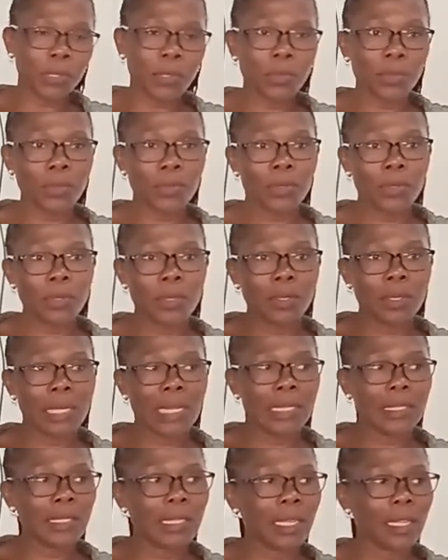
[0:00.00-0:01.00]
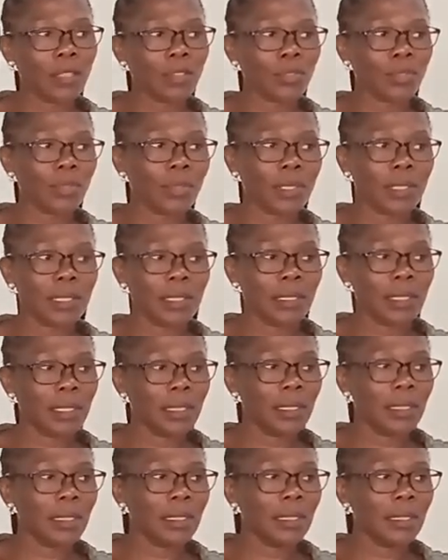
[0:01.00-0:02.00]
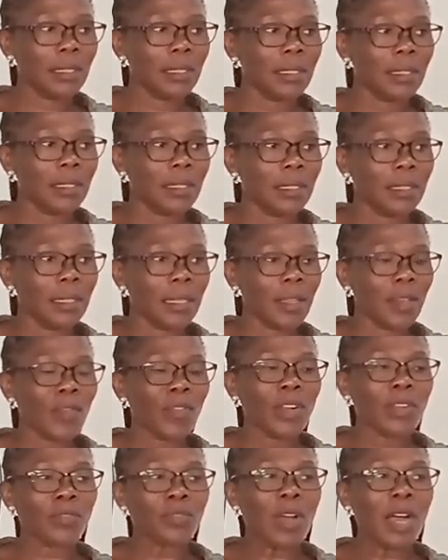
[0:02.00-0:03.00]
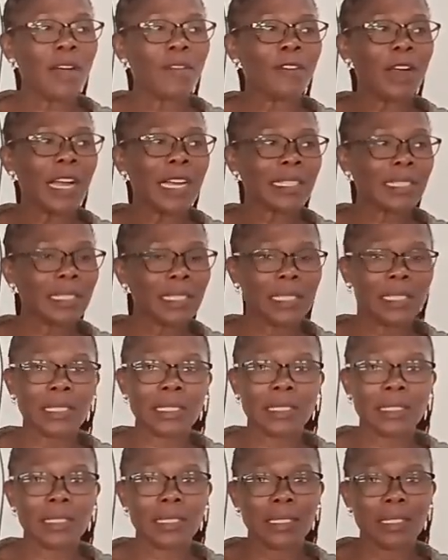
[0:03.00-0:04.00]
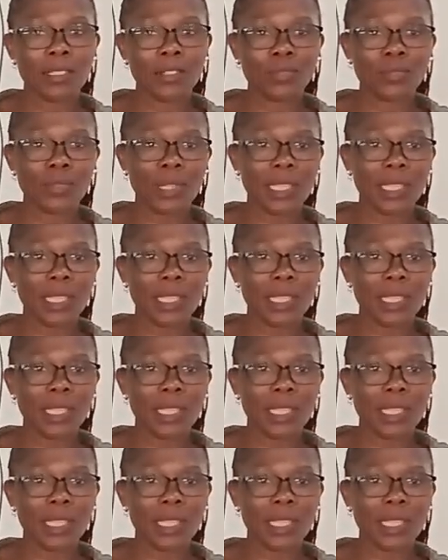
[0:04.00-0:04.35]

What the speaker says: through education. Everyone should have access to